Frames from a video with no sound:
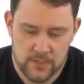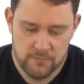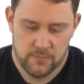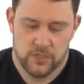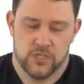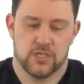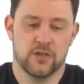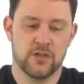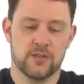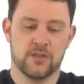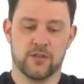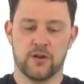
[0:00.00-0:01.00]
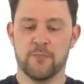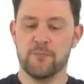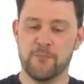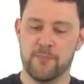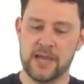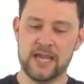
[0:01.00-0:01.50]
I'm going to show you that they're
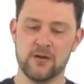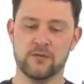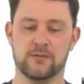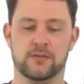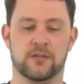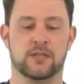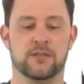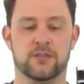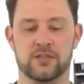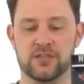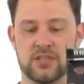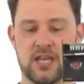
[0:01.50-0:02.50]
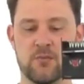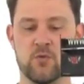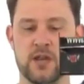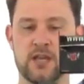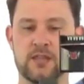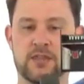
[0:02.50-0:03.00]
about the same
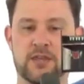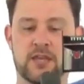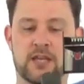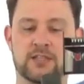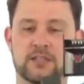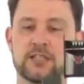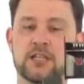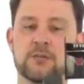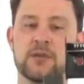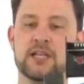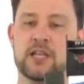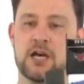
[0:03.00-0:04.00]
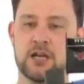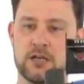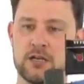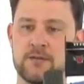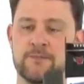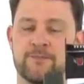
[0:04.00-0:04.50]
width. It's a little bit
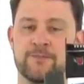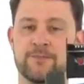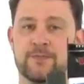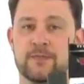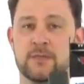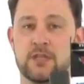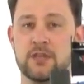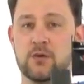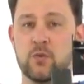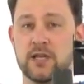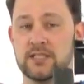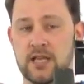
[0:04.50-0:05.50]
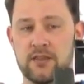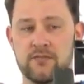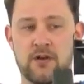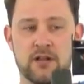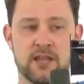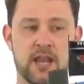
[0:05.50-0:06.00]
longer than the 1/10
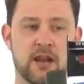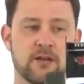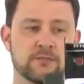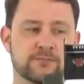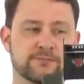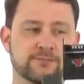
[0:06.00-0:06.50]
Volcano.